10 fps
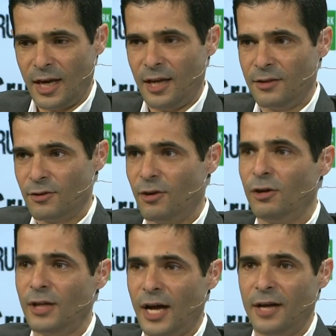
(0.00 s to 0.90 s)
and they're
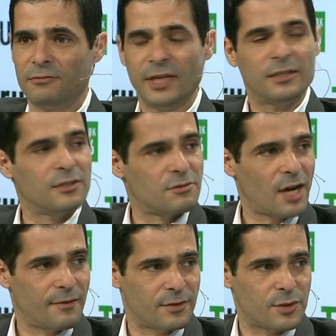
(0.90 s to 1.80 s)
all high-rated
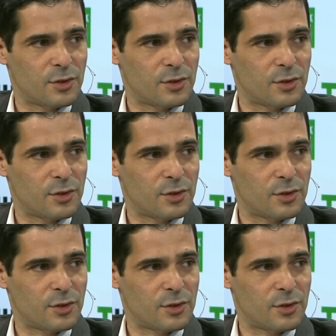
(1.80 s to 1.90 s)
drivers.